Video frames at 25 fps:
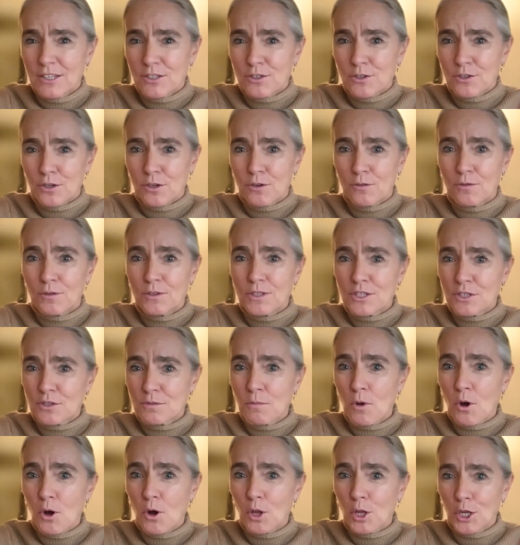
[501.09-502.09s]
sort of
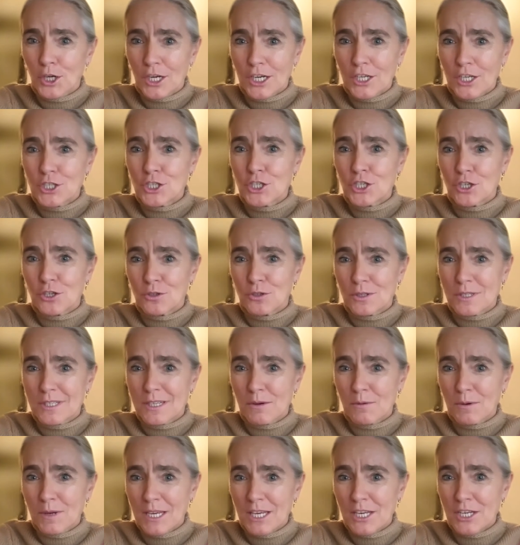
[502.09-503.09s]
smaller issues
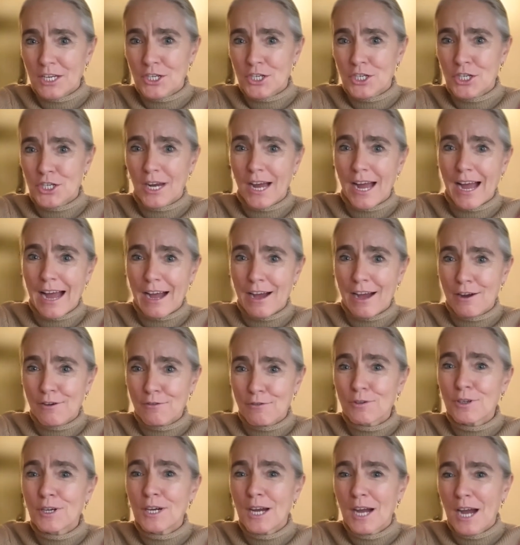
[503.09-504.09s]
that we each
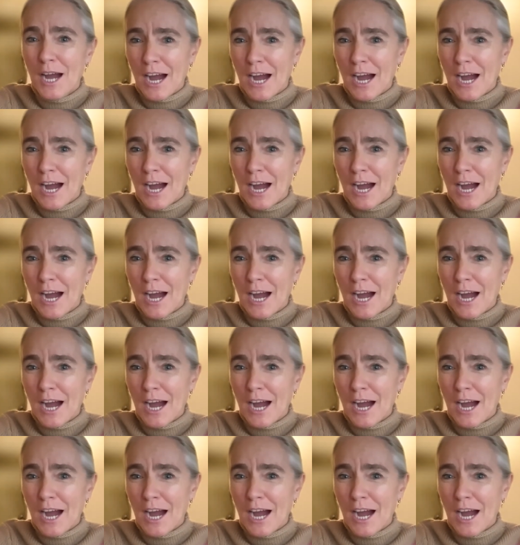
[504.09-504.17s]
have